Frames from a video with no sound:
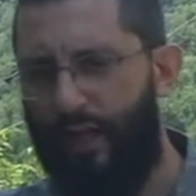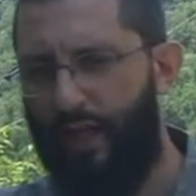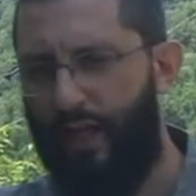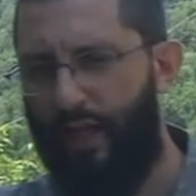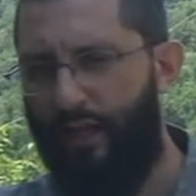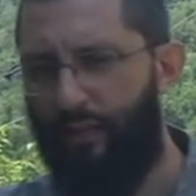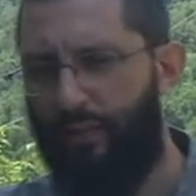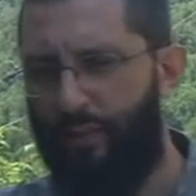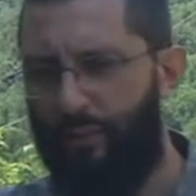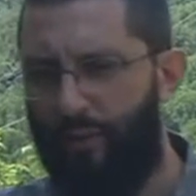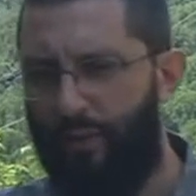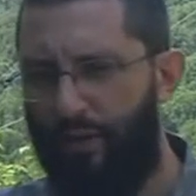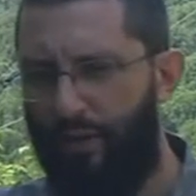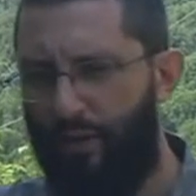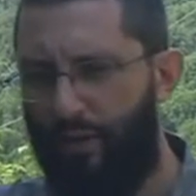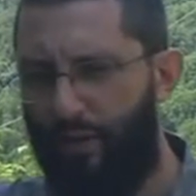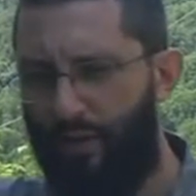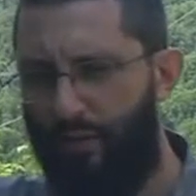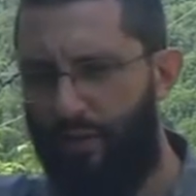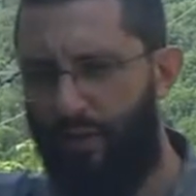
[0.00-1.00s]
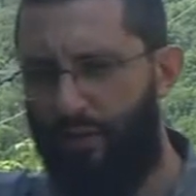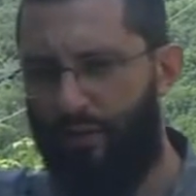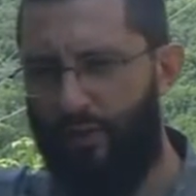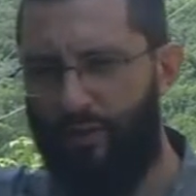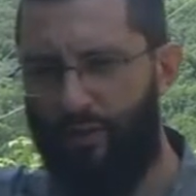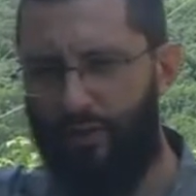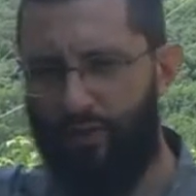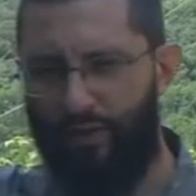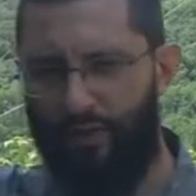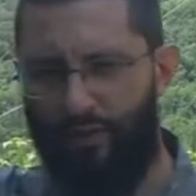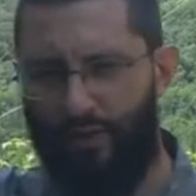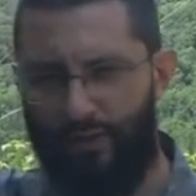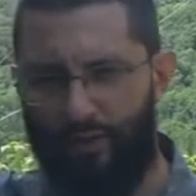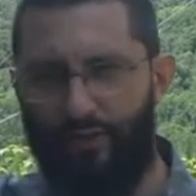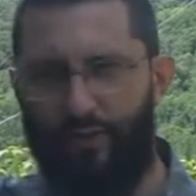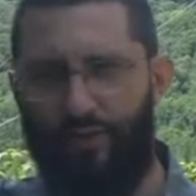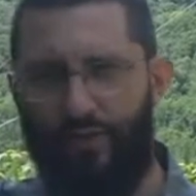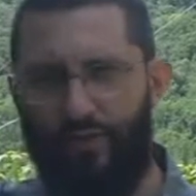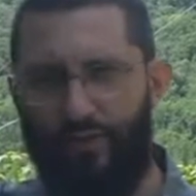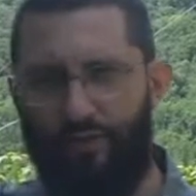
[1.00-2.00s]
They gave up their riches in
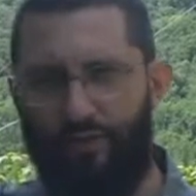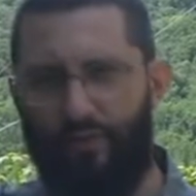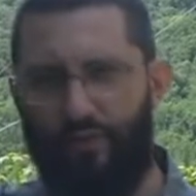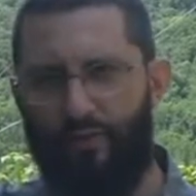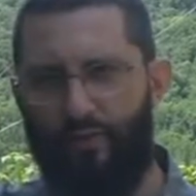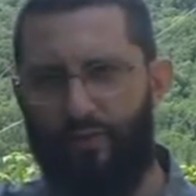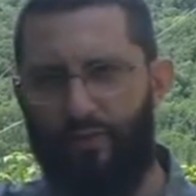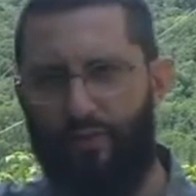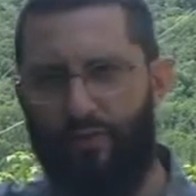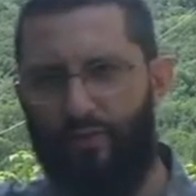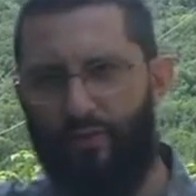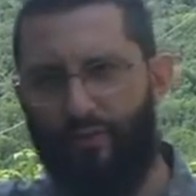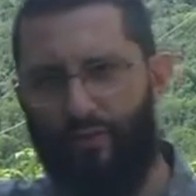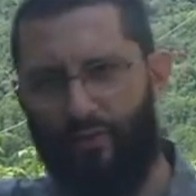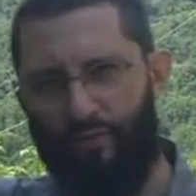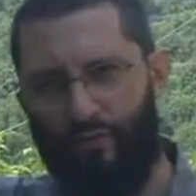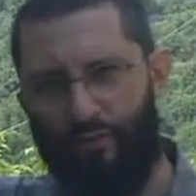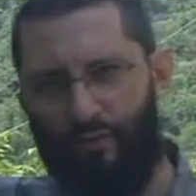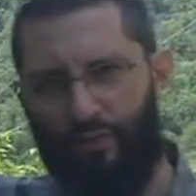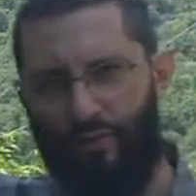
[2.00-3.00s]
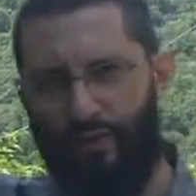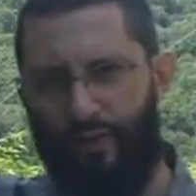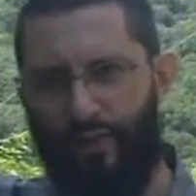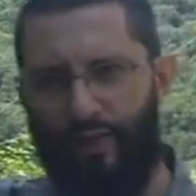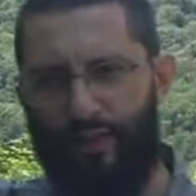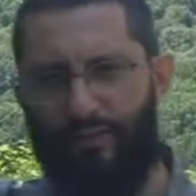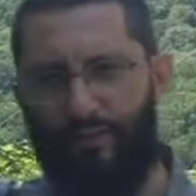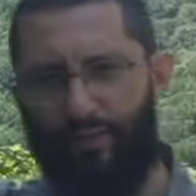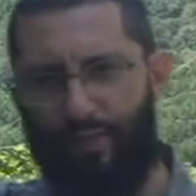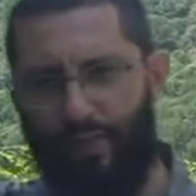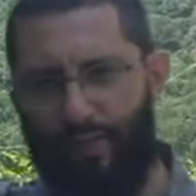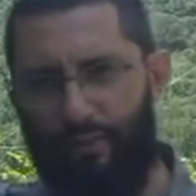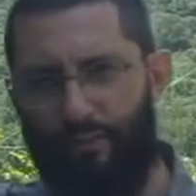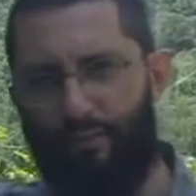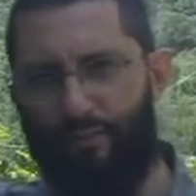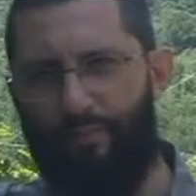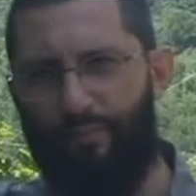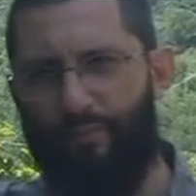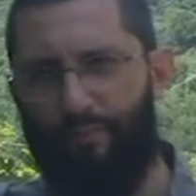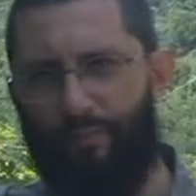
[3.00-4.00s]
this life for the life to come,